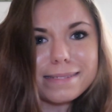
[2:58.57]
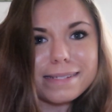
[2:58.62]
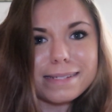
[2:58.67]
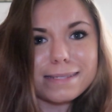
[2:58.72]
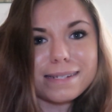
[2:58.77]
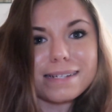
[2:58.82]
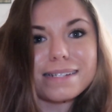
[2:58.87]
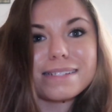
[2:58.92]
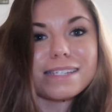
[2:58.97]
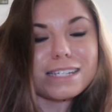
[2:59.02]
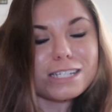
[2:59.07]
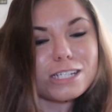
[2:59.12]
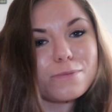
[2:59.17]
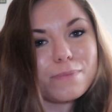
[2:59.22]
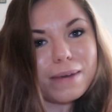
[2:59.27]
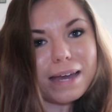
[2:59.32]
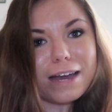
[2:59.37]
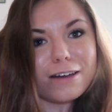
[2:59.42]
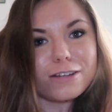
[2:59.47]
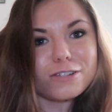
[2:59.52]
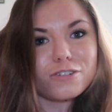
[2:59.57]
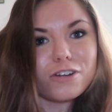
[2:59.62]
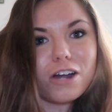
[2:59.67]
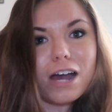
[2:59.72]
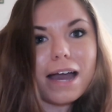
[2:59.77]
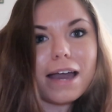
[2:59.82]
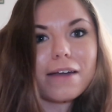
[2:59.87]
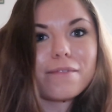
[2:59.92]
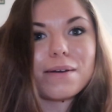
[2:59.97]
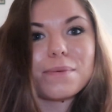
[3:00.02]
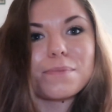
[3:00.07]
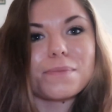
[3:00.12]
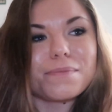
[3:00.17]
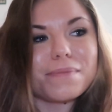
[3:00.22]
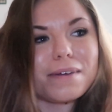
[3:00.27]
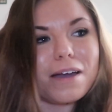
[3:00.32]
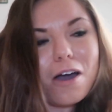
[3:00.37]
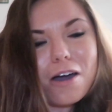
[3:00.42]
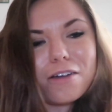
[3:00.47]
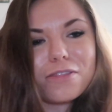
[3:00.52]
He's gonna teach me how to drive. I'm gonna
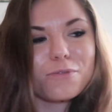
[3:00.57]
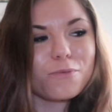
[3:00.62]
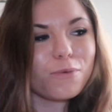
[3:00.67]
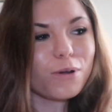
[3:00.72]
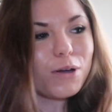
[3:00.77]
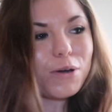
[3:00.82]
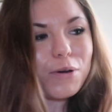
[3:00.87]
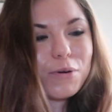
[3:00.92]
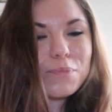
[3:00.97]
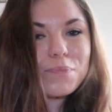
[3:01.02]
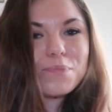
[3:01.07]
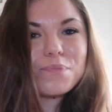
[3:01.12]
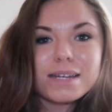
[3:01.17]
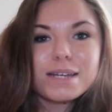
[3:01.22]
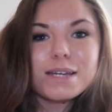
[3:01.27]
be on the road.